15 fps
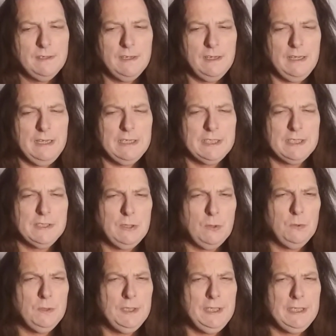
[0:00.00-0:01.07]
is
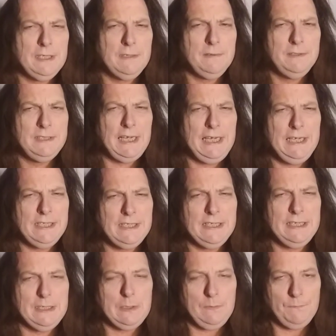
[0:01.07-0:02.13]
totally dazed and
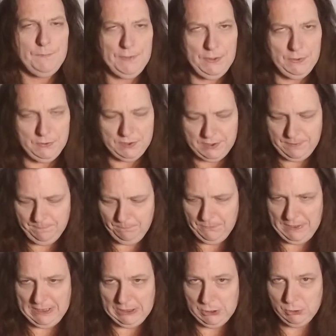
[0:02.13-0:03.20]
confused
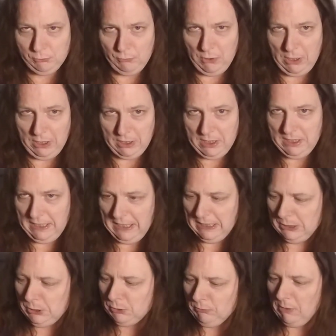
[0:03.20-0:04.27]
and drunk and
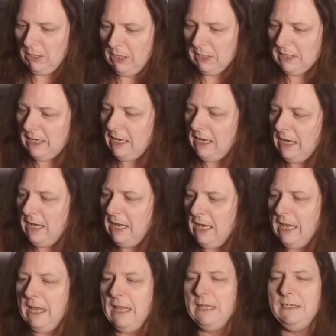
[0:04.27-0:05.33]
drunk.
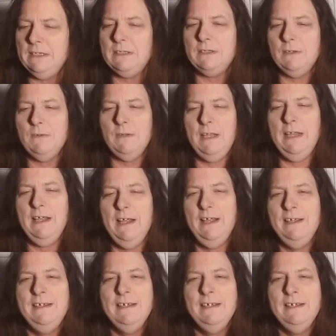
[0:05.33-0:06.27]
And I